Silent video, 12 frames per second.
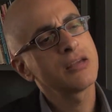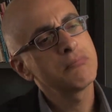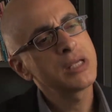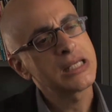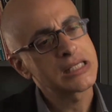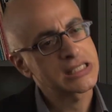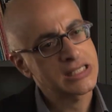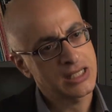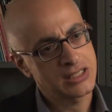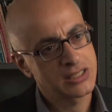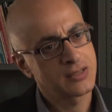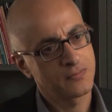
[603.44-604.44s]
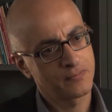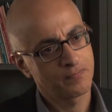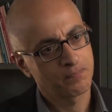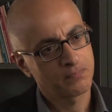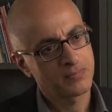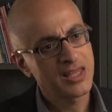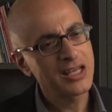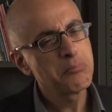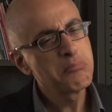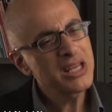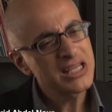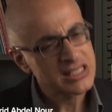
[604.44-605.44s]
a mini state, that a
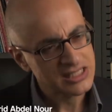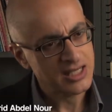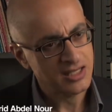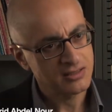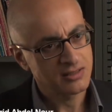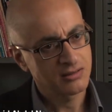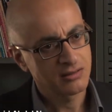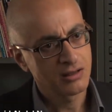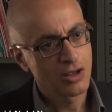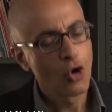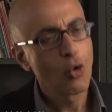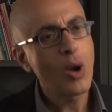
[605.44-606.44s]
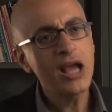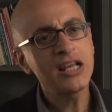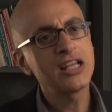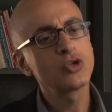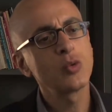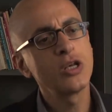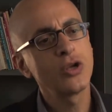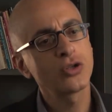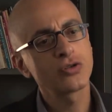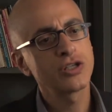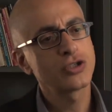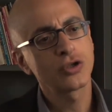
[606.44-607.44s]
mini state, while it will
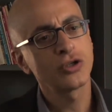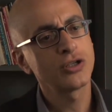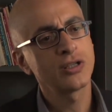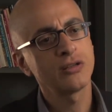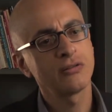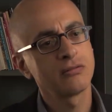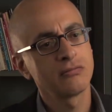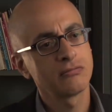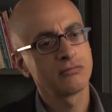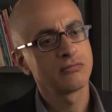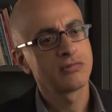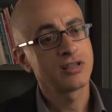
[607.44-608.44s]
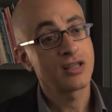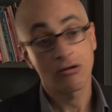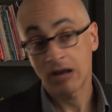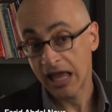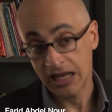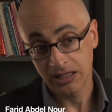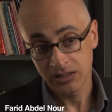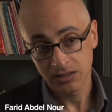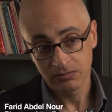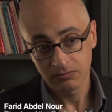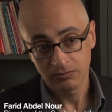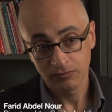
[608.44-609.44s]
not return their land
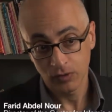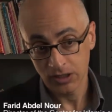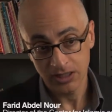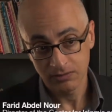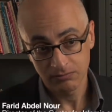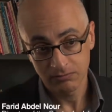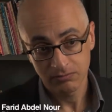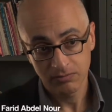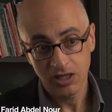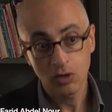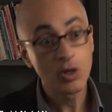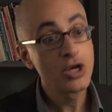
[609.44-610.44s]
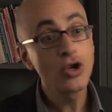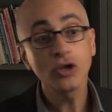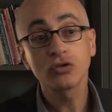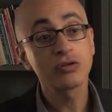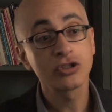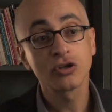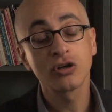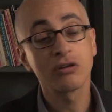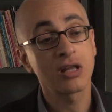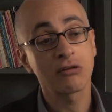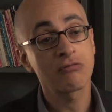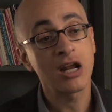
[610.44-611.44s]
fully, it will not return
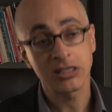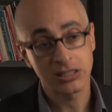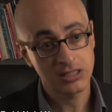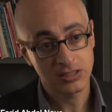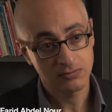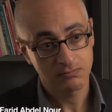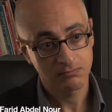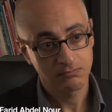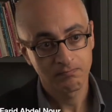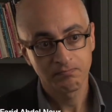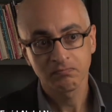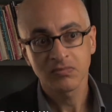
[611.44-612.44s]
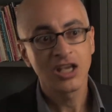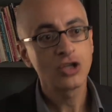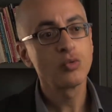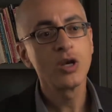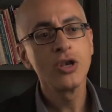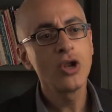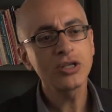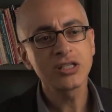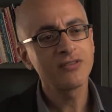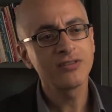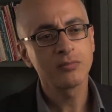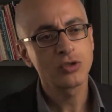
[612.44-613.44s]
their rights, it will not
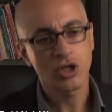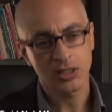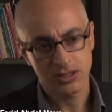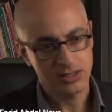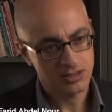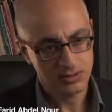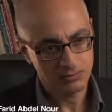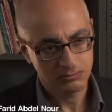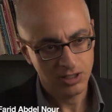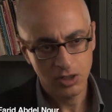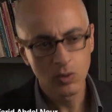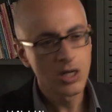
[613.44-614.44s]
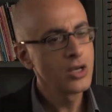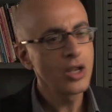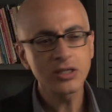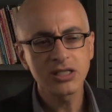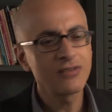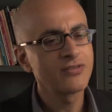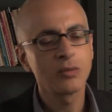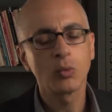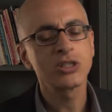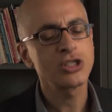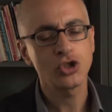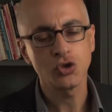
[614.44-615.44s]
give them justice. It will not give them
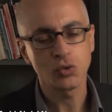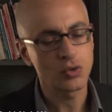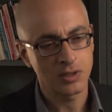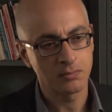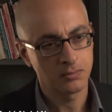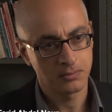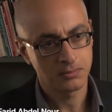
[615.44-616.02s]
what is due to them.